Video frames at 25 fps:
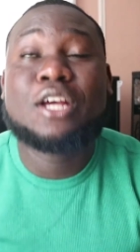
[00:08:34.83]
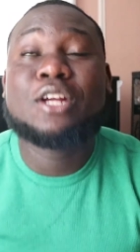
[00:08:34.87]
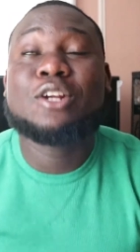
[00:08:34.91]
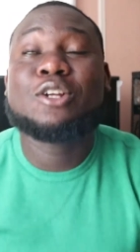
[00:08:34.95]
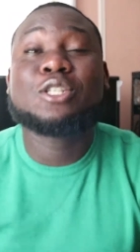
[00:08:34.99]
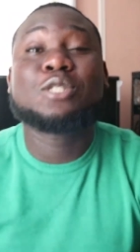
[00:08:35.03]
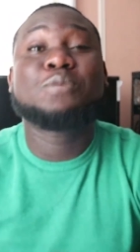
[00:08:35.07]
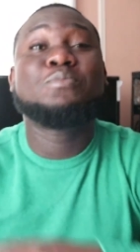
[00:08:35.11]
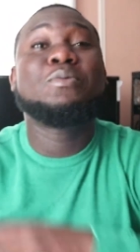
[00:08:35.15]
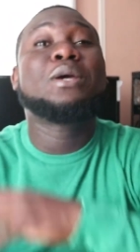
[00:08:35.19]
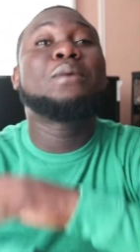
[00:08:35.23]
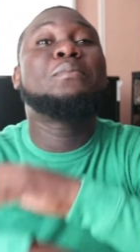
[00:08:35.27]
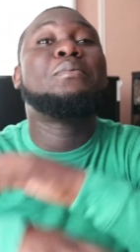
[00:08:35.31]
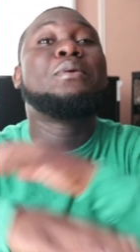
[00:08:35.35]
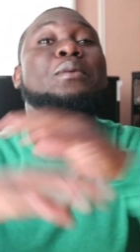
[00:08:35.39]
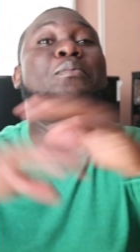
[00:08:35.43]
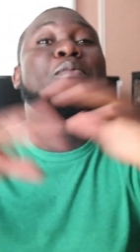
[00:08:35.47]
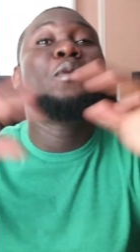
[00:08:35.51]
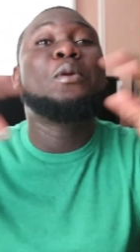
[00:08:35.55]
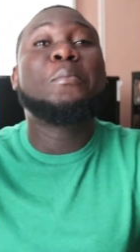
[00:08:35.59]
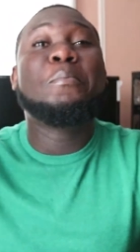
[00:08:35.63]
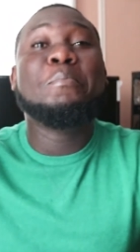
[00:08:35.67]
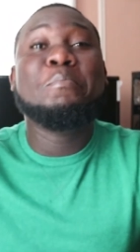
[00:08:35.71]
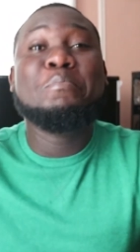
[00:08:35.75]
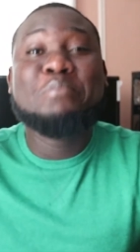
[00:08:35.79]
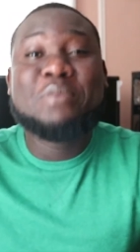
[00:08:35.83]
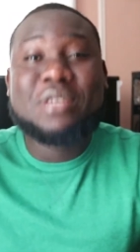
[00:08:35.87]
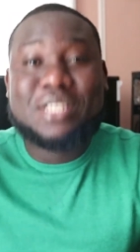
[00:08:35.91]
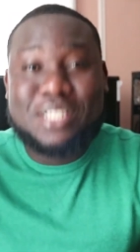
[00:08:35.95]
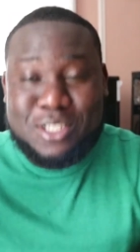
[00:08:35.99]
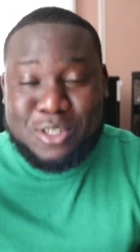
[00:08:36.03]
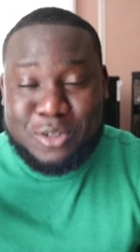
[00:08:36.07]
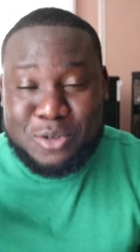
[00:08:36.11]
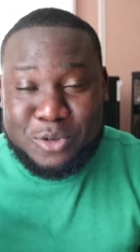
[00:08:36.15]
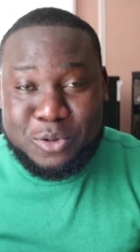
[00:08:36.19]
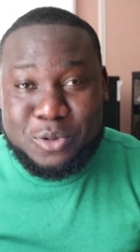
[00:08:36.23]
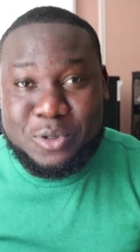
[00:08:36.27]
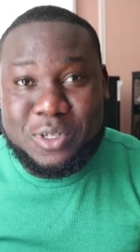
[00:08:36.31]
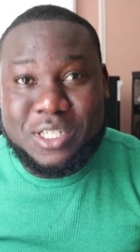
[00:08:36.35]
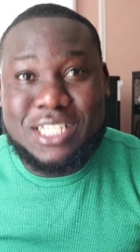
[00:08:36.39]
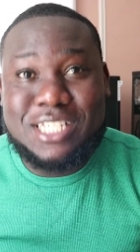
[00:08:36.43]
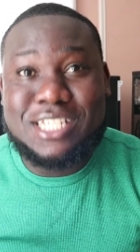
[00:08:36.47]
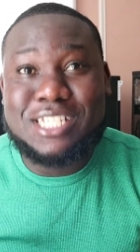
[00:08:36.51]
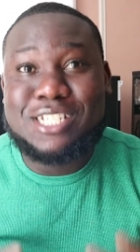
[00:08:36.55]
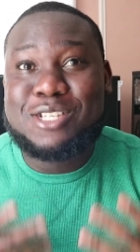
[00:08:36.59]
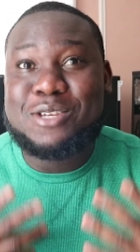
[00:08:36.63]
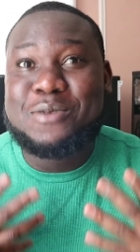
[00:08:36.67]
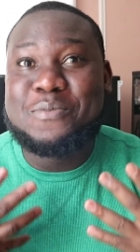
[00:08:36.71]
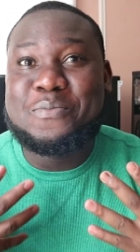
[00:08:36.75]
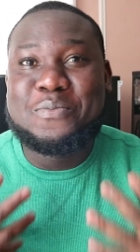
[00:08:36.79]
Just make people miss you know. It
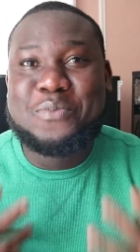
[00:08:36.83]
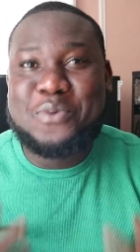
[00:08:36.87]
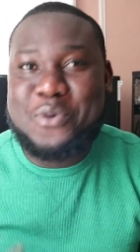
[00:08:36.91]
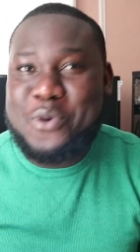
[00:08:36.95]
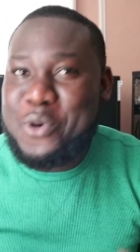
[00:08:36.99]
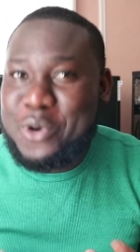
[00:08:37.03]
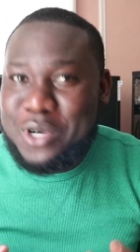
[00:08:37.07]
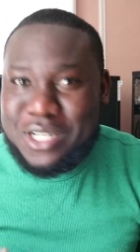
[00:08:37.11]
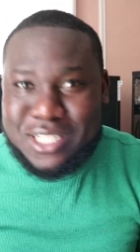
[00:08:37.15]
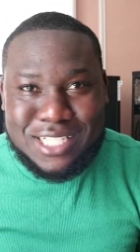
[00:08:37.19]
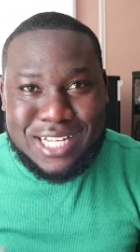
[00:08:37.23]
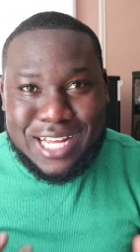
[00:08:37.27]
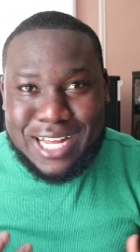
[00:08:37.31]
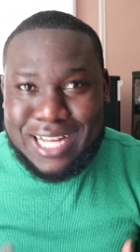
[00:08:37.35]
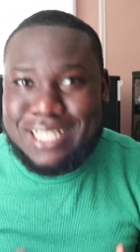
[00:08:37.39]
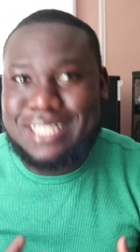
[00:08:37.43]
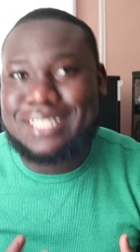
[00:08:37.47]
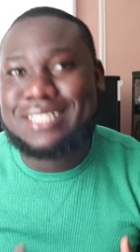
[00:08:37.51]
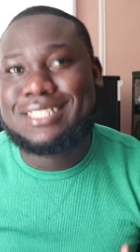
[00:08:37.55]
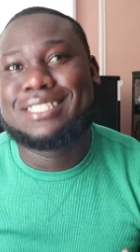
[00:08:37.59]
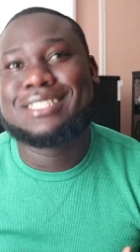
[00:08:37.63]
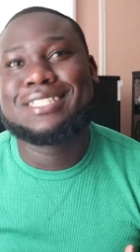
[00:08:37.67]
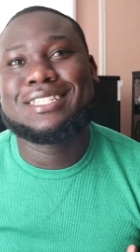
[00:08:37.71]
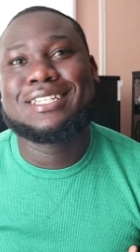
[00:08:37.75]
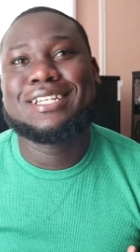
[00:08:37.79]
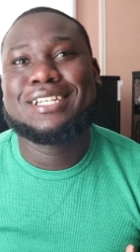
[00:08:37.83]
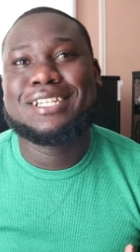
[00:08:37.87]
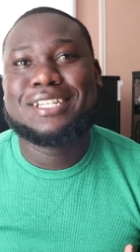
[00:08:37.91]
is important.